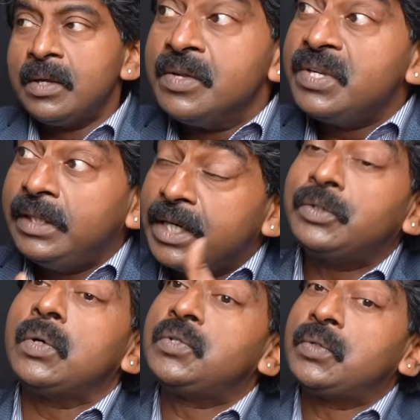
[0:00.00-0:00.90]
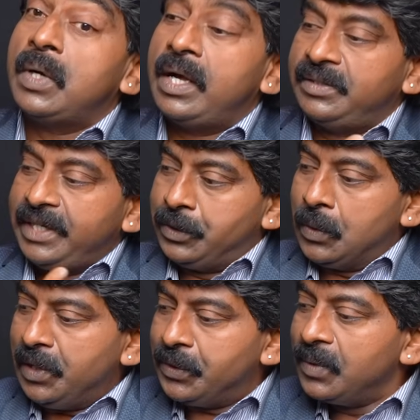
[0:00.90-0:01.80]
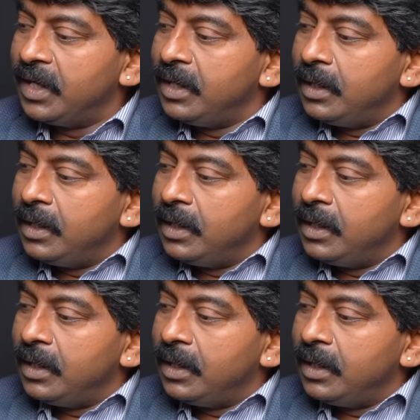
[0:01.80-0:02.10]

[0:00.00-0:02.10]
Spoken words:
See, that is also, as I told you,